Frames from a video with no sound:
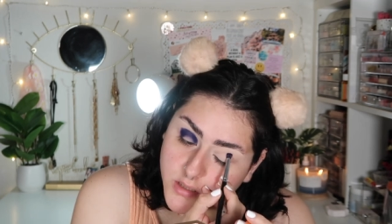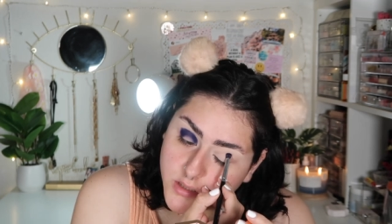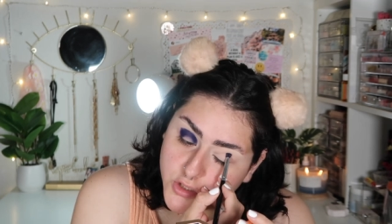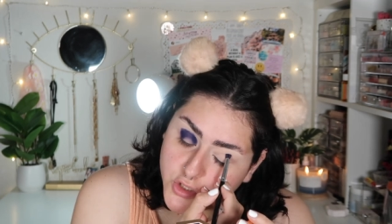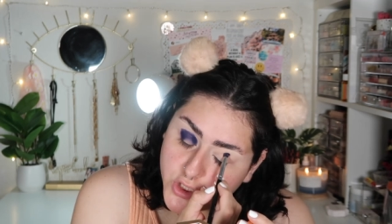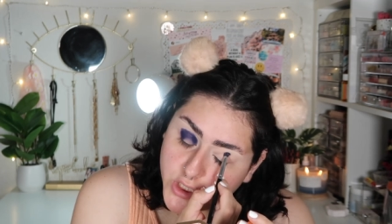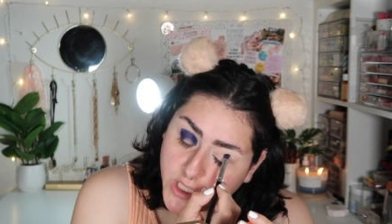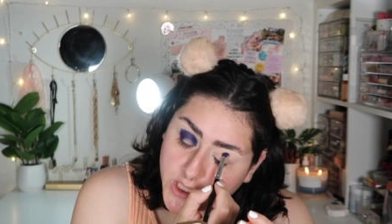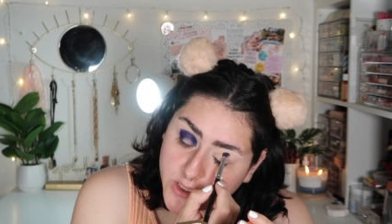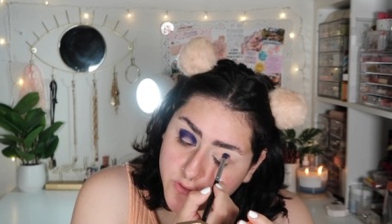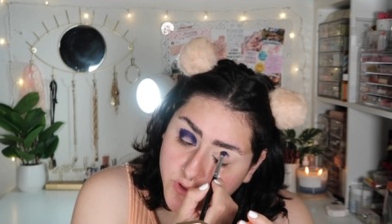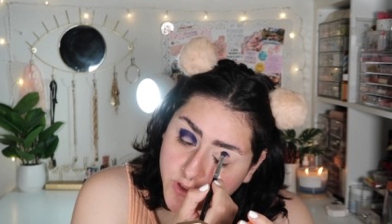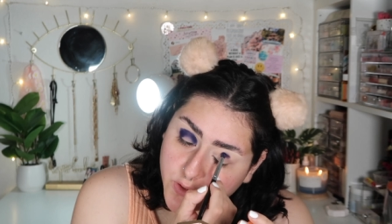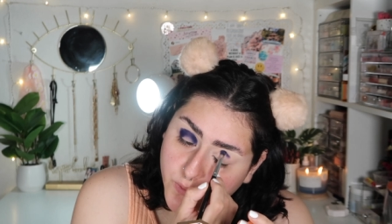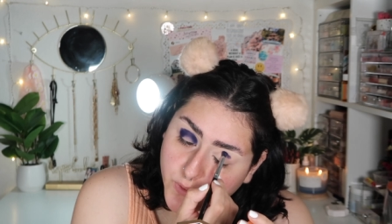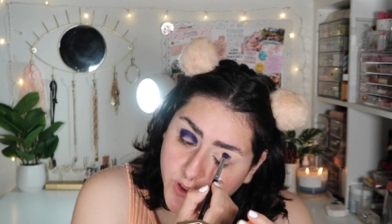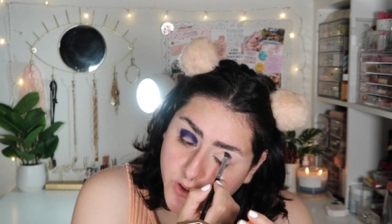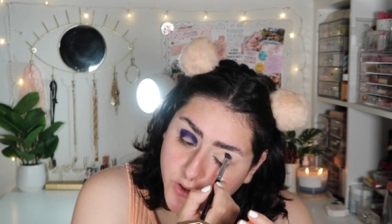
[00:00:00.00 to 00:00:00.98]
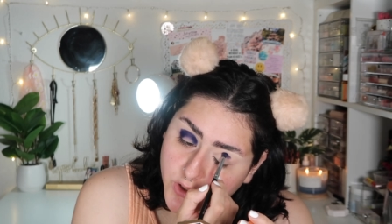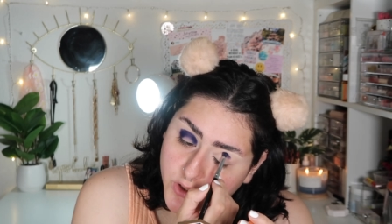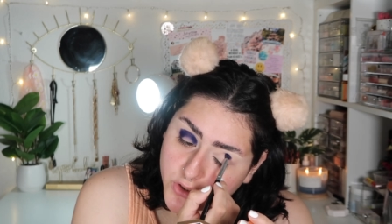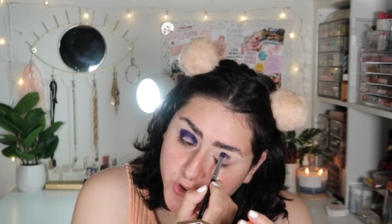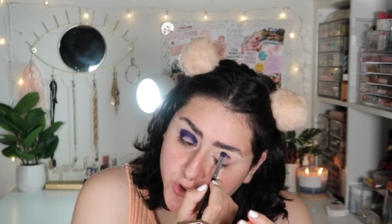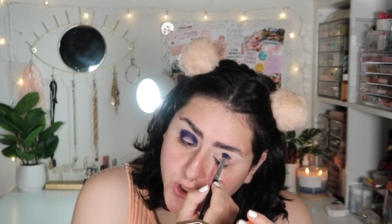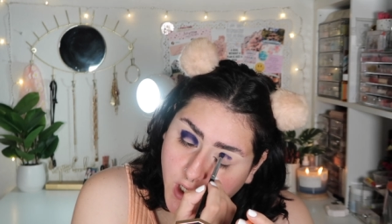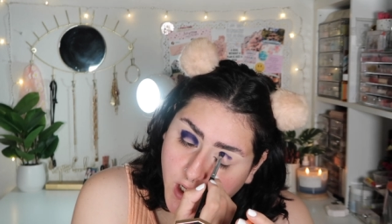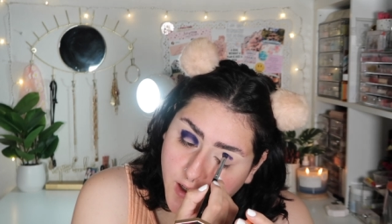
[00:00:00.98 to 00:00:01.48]
She actually quit her
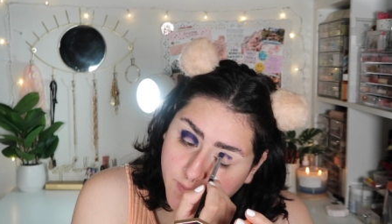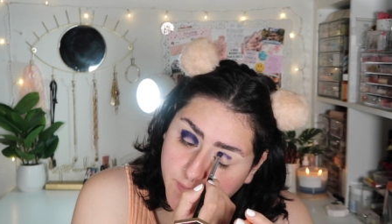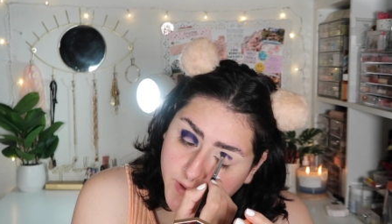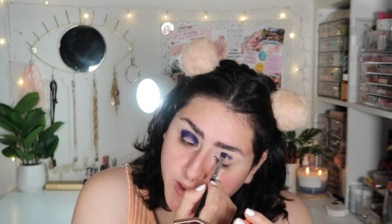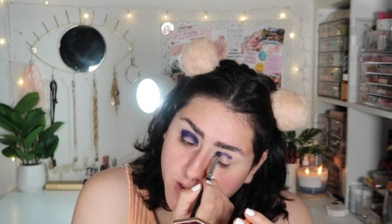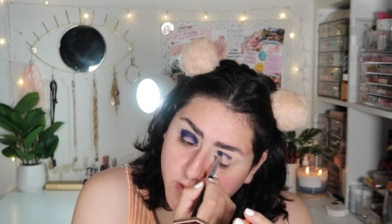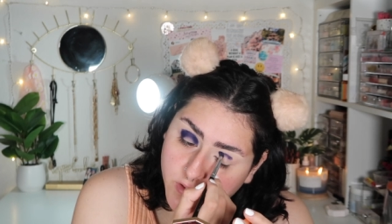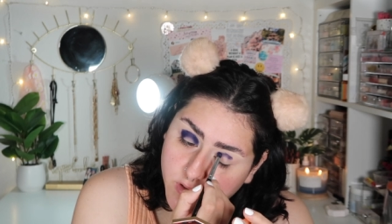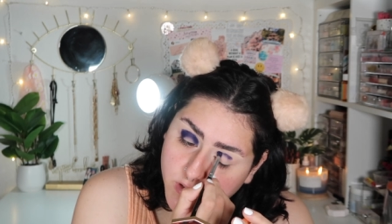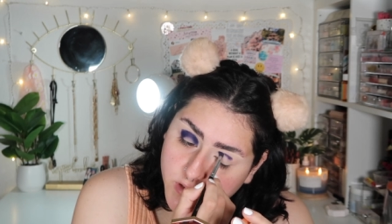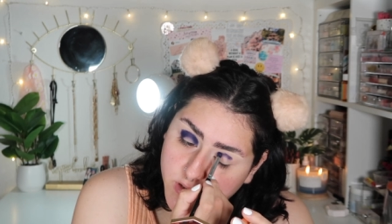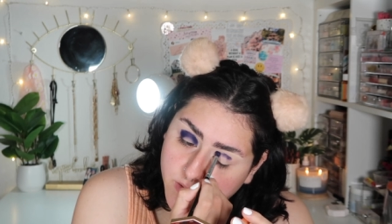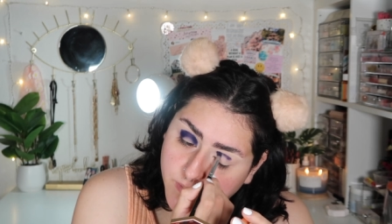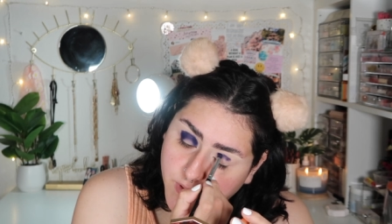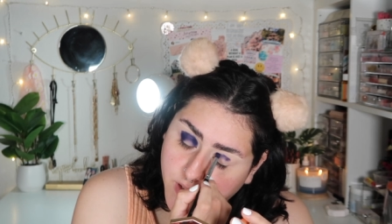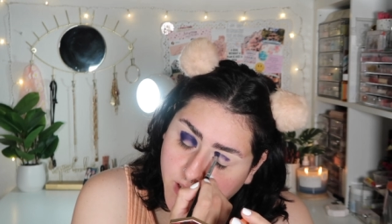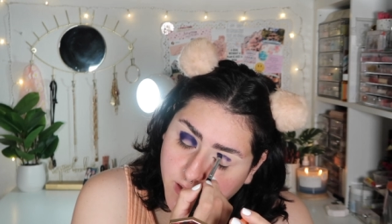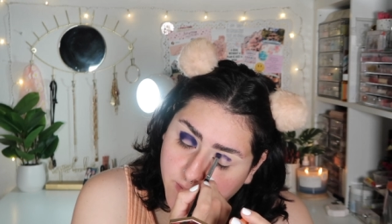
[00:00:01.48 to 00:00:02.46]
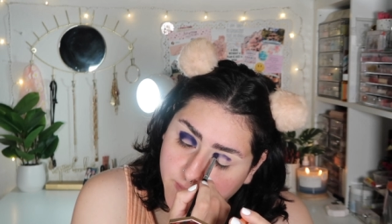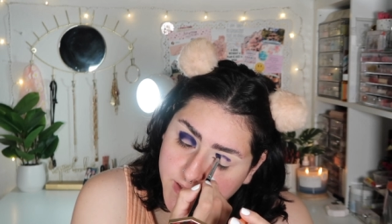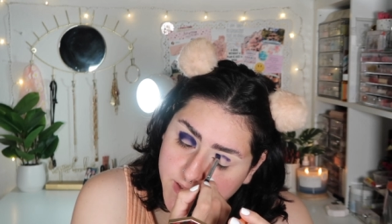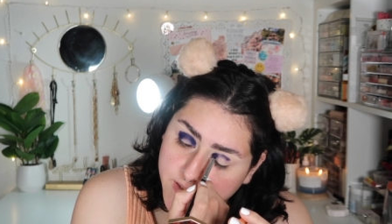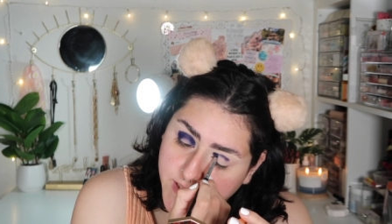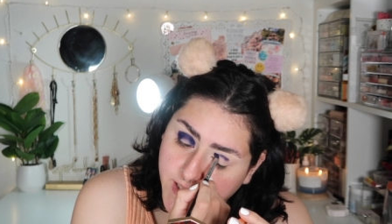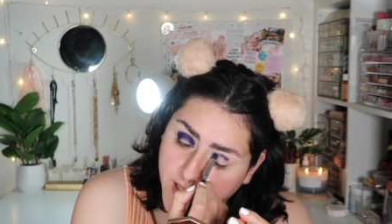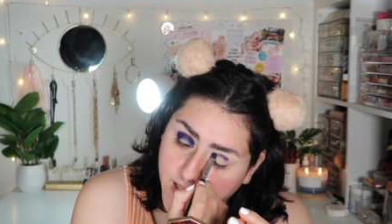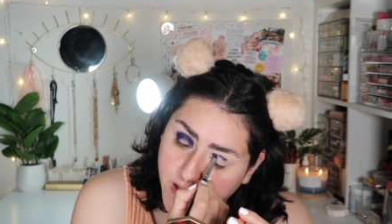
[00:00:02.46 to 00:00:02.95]
job in order to become a
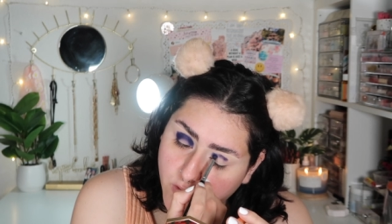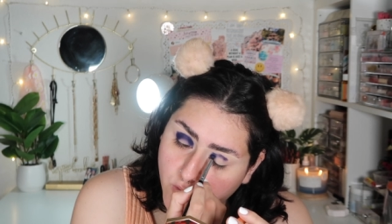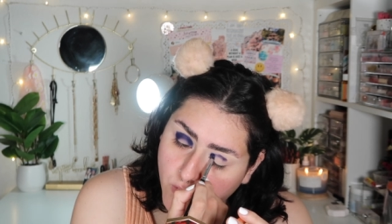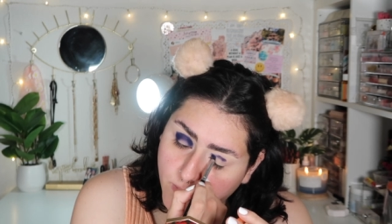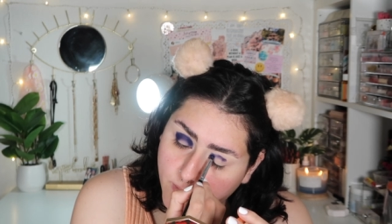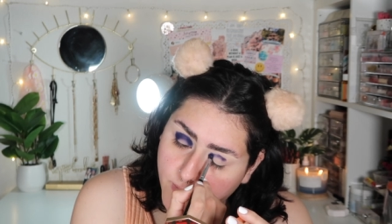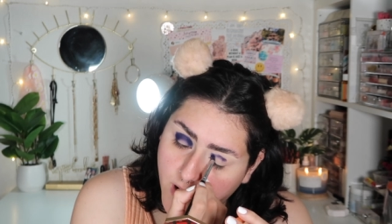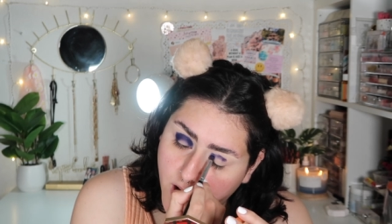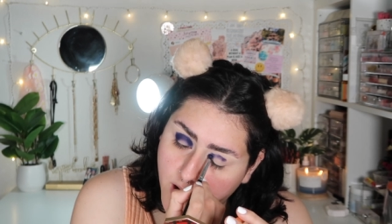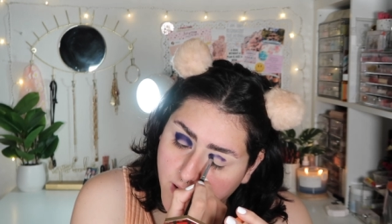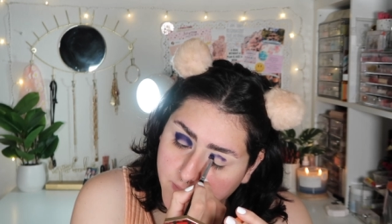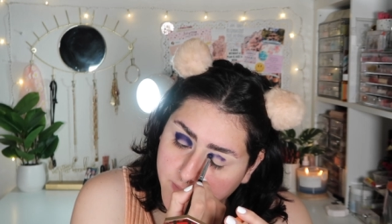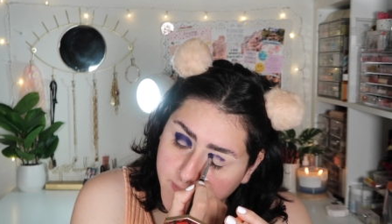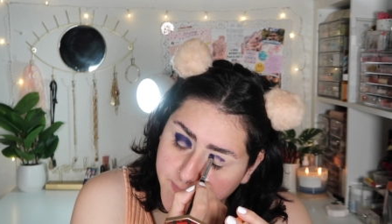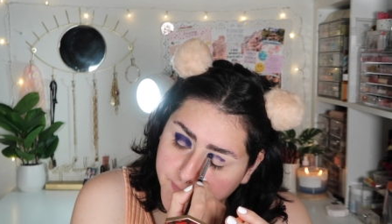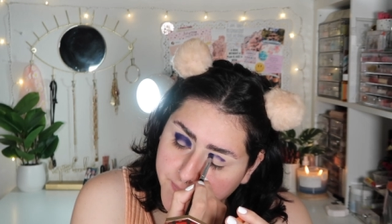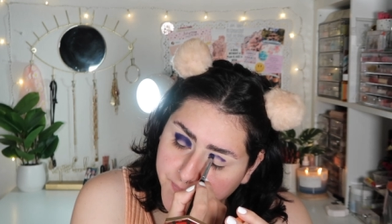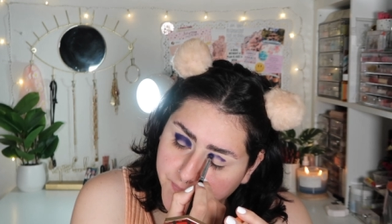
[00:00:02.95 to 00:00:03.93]
stay-at-home mom,